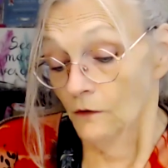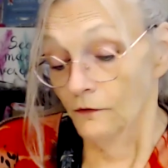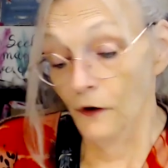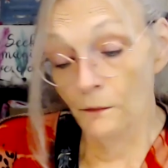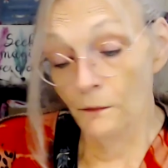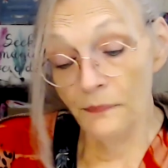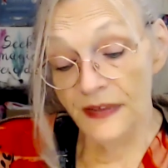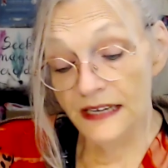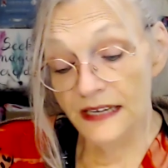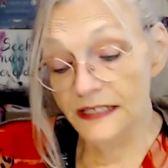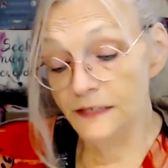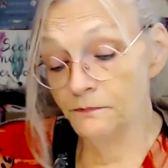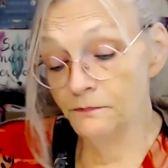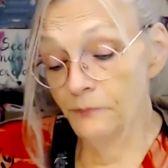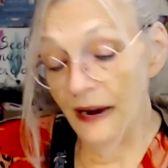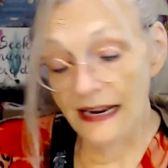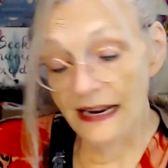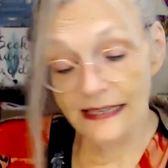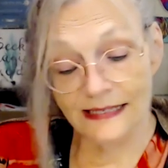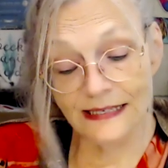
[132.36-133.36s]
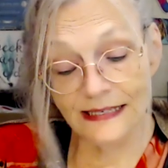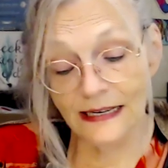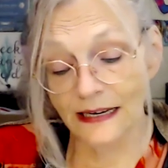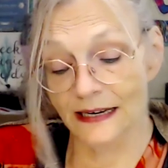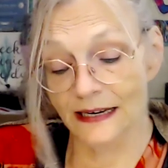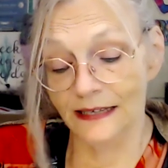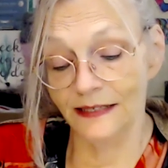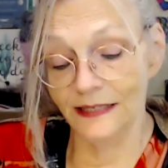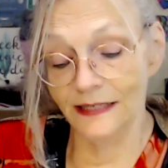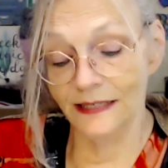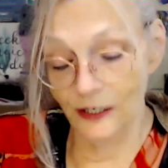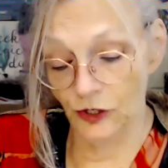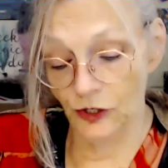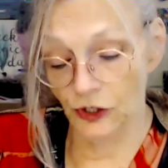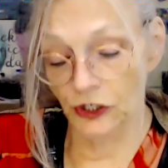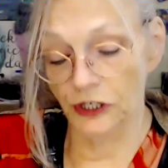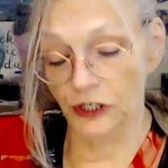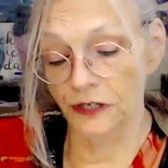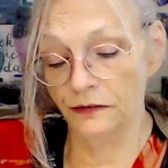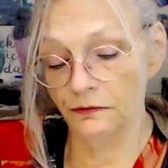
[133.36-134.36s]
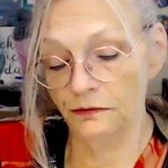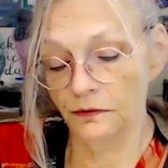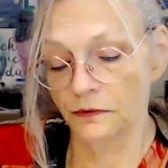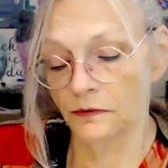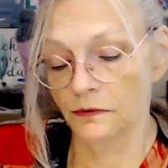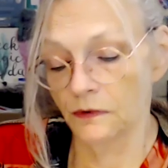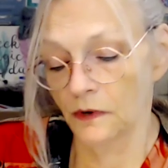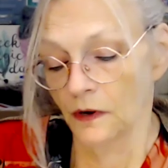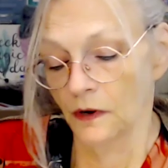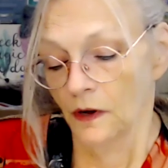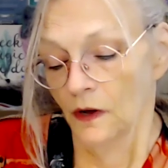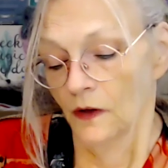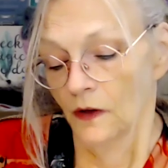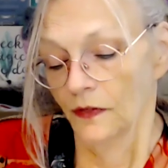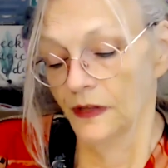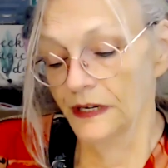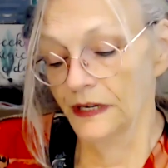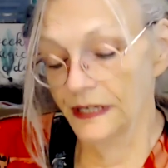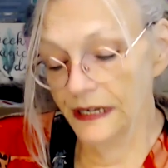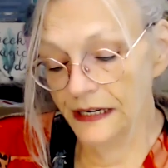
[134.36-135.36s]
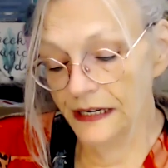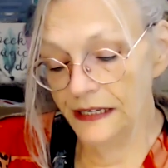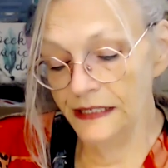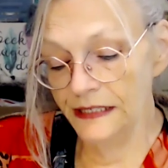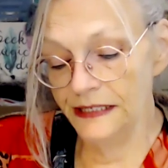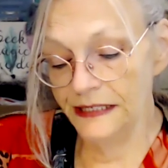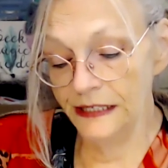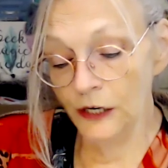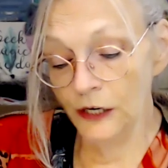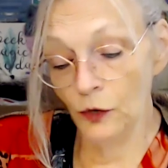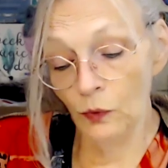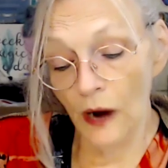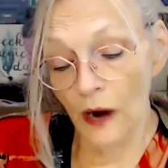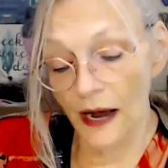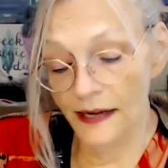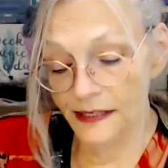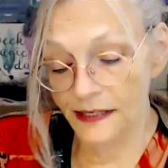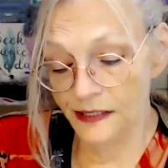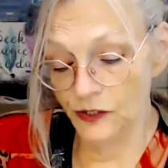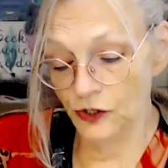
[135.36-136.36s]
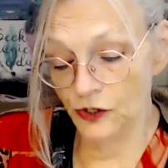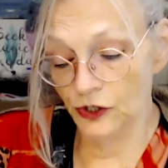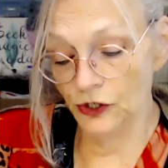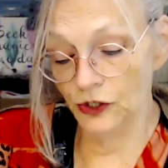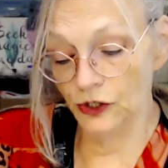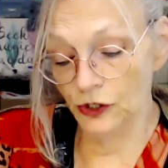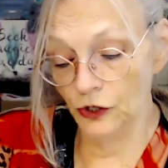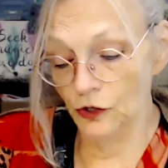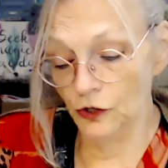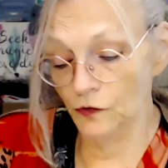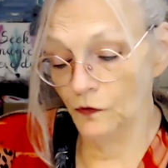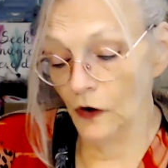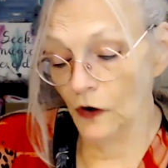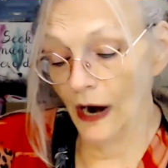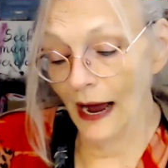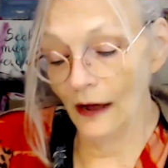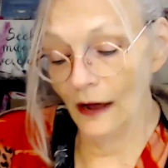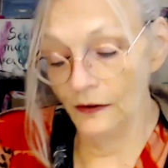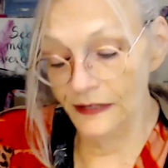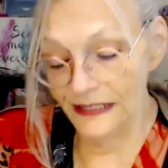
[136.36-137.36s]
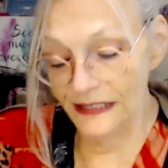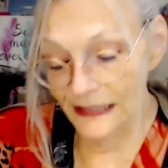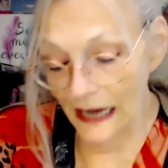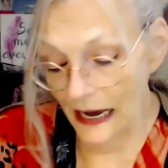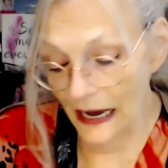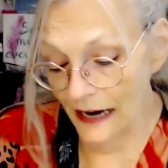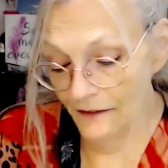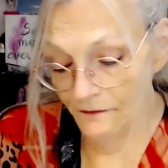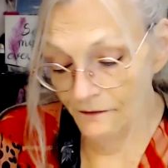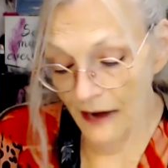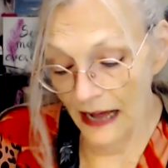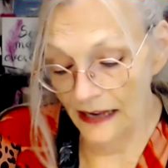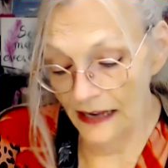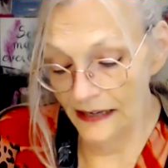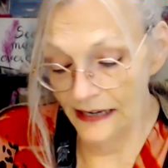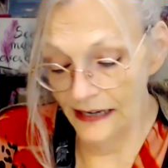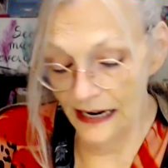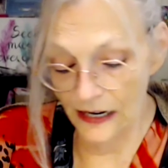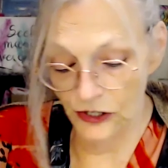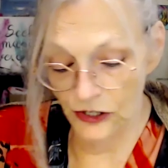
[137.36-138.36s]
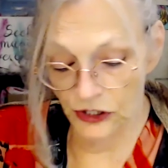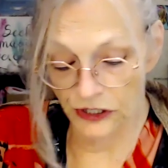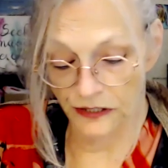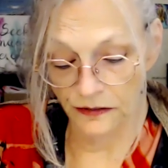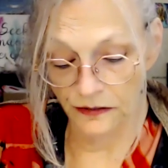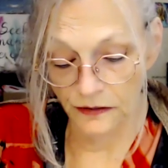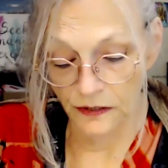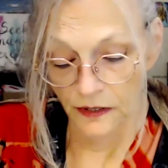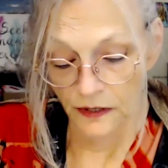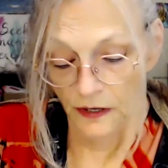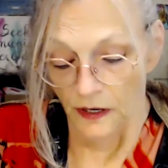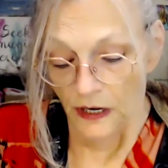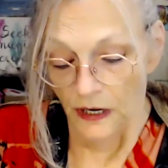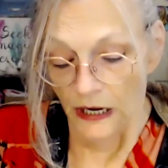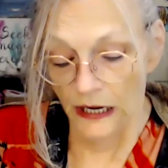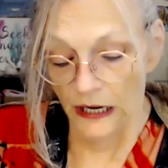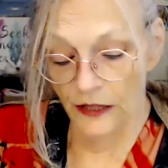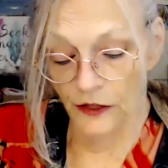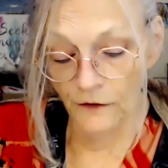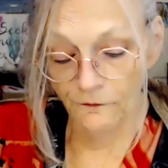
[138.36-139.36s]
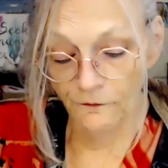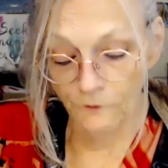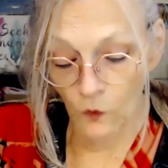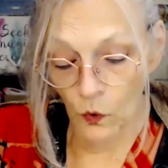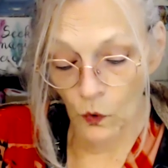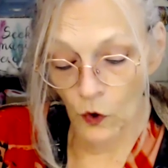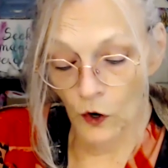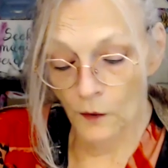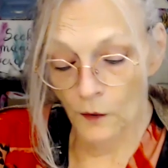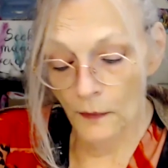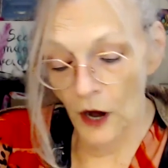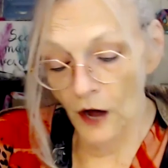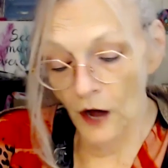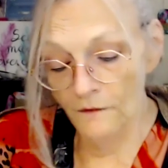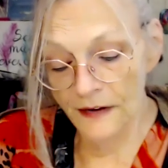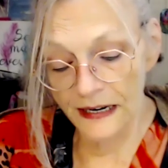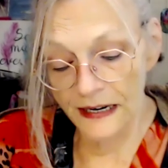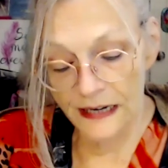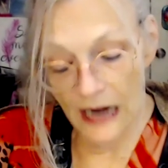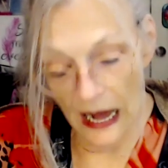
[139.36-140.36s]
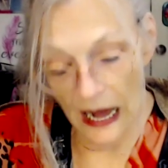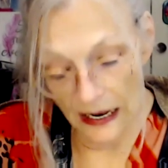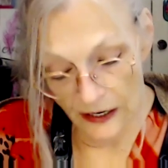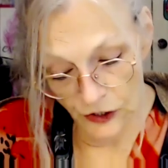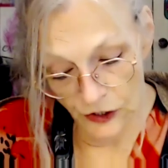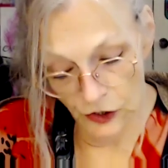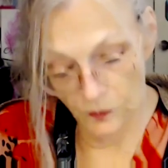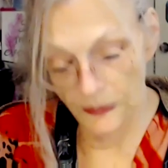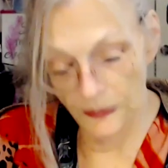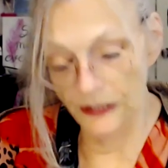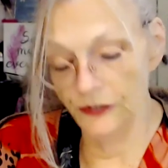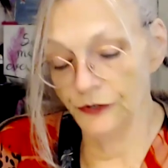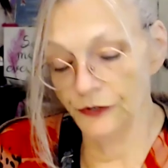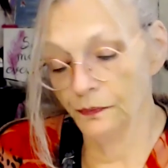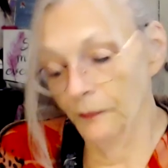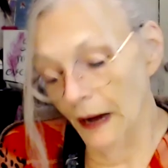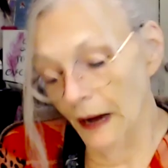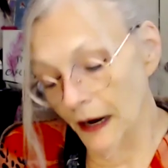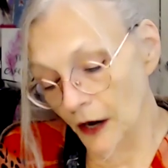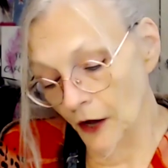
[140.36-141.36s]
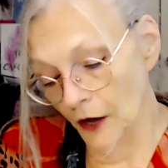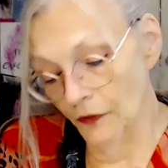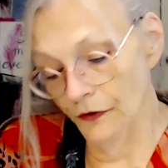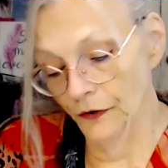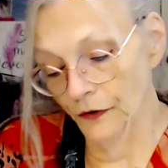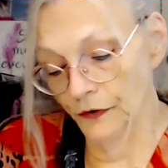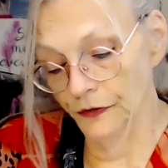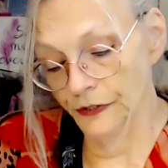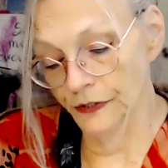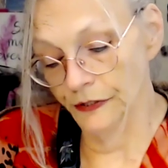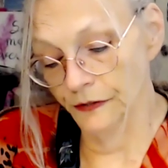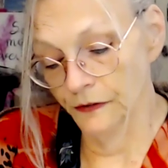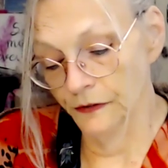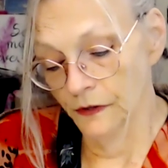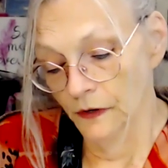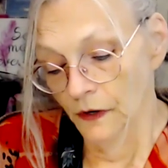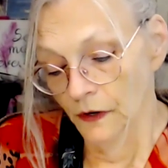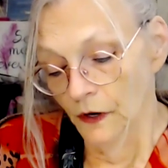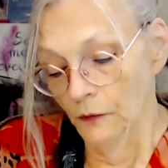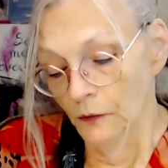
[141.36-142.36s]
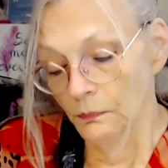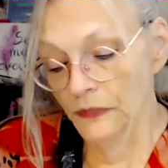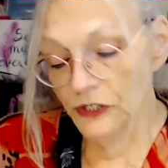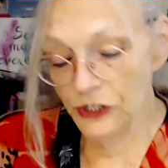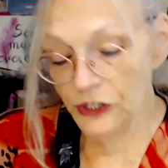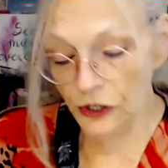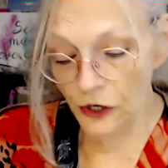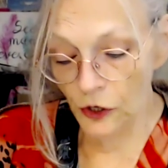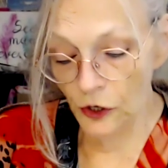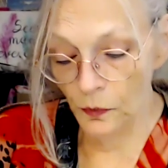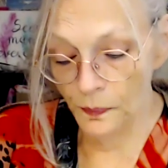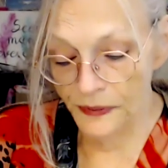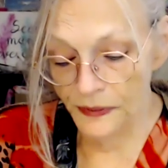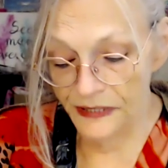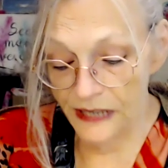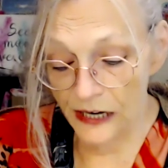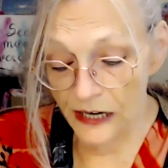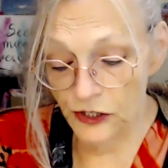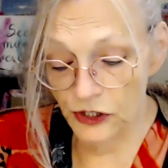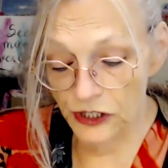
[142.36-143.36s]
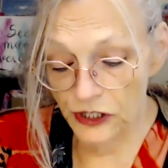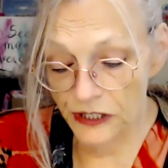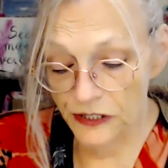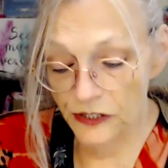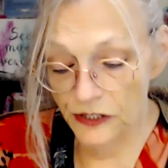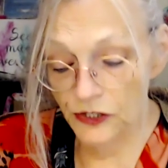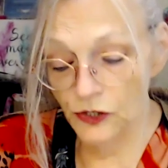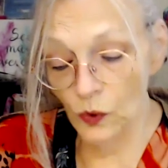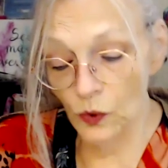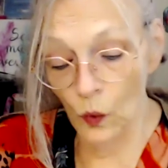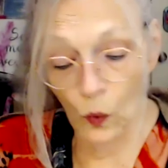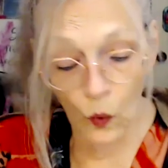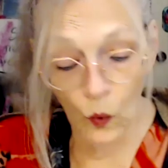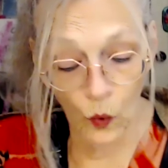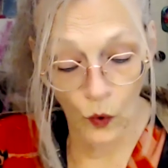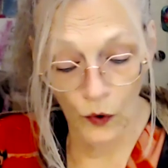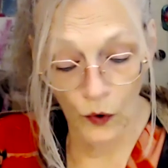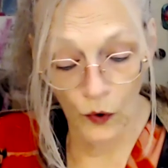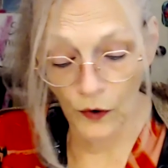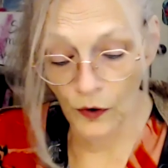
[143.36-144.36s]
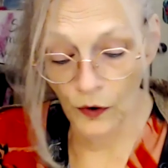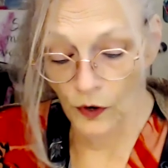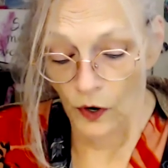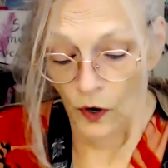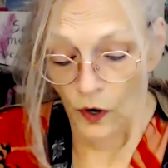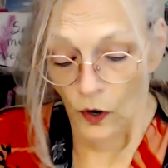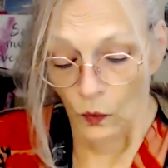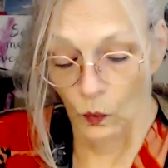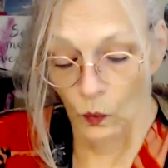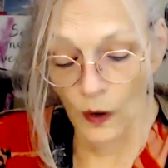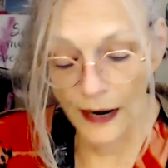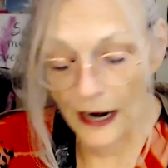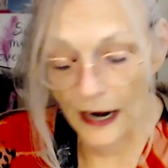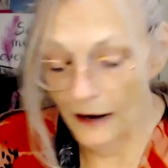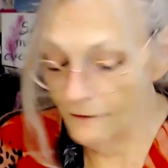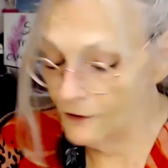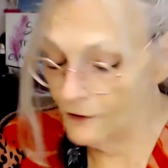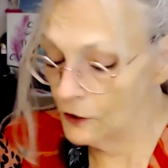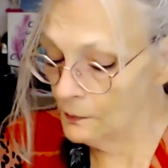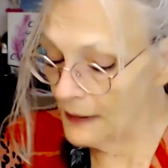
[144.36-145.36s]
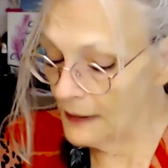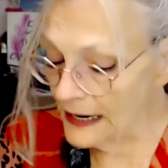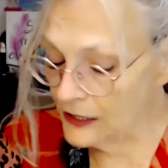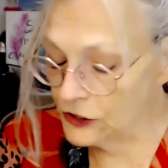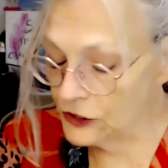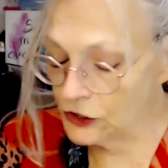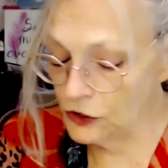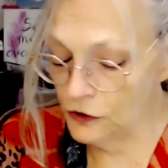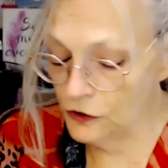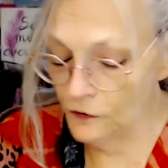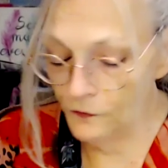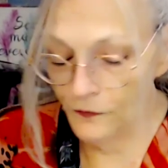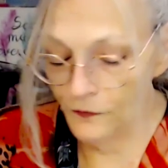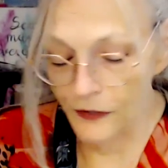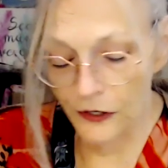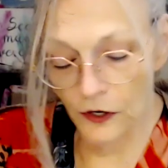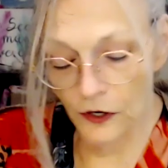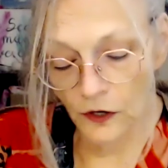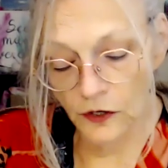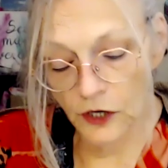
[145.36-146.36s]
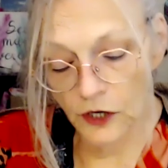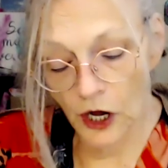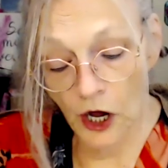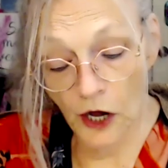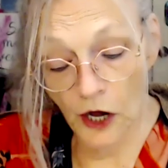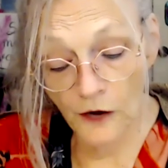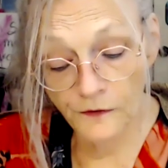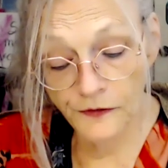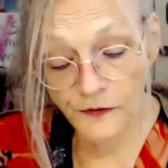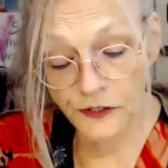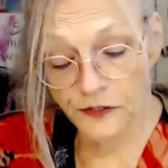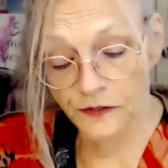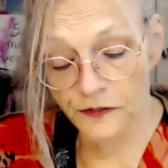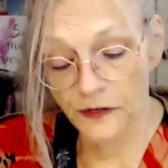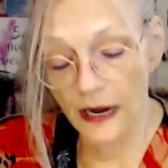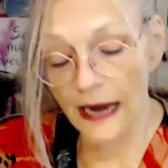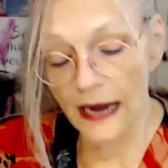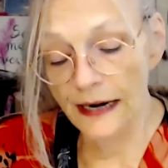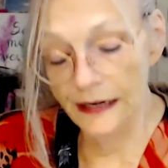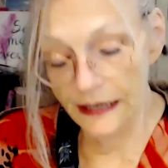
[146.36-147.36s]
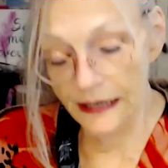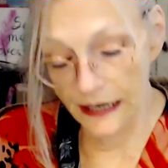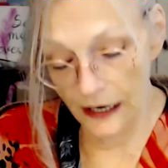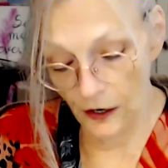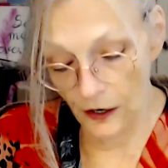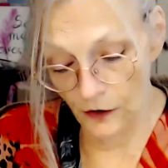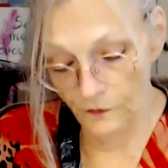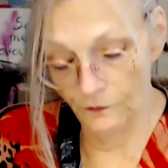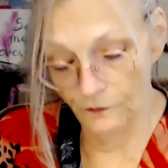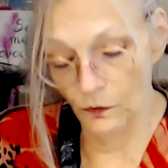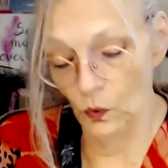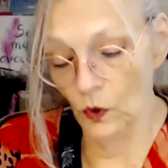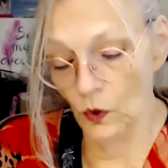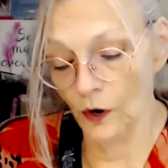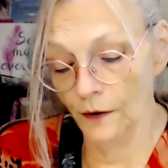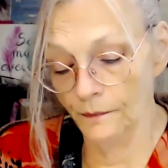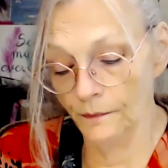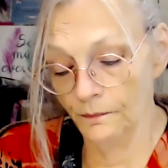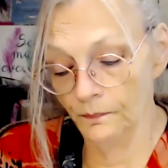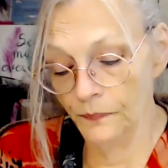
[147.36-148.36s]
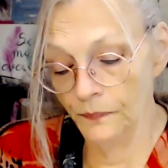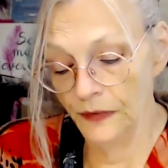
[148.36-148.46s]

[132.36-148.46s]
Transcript: From this basic tension, the tendency arises to search for outside validation in the form of acknowledgement by others, material possessions, or whatever makes you feel loved and cared for.